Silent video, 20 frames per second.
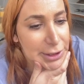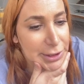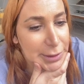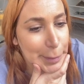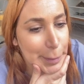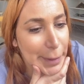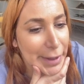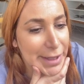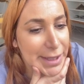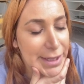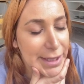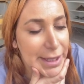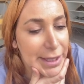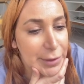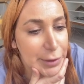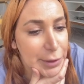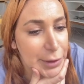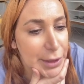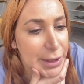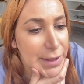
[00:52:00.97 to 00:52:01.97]

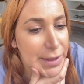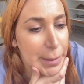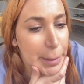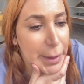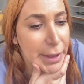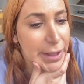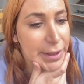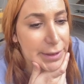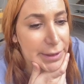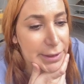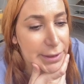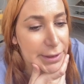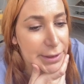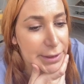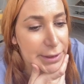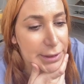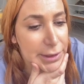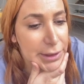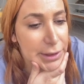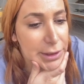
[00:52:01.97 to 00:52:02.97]
Mexican food is the best.
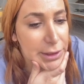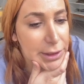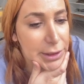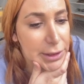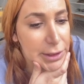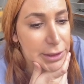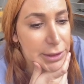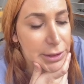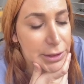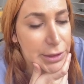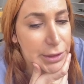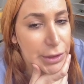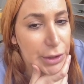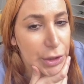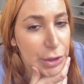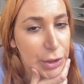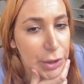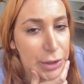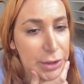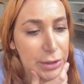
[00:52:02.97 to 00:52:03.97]
So
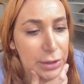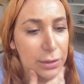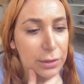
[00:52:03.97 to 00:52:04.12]
good.